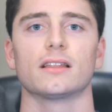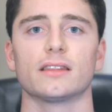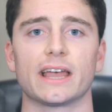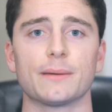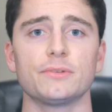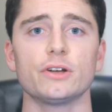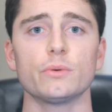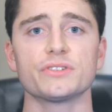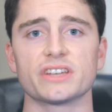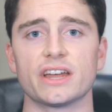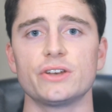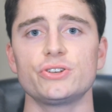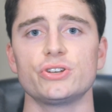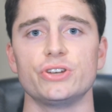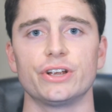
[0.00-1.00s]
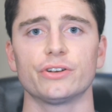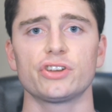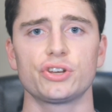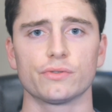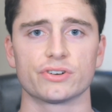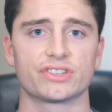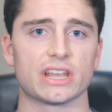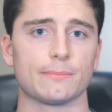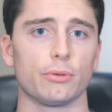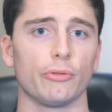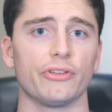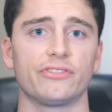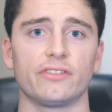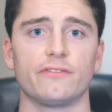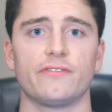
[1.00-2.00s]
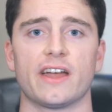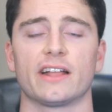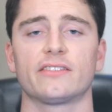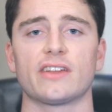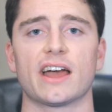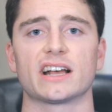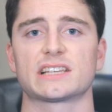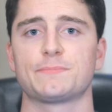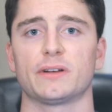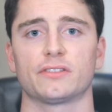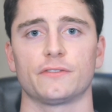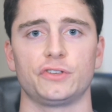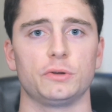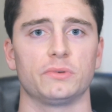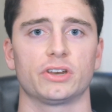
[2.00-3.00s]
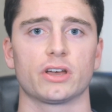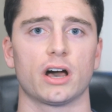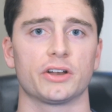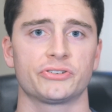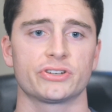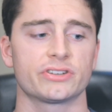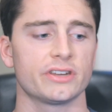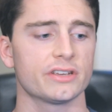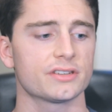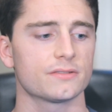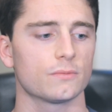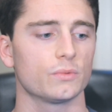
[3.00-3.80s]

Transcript: LaMDA was engineered to resemble this advanced aspect of human consciousness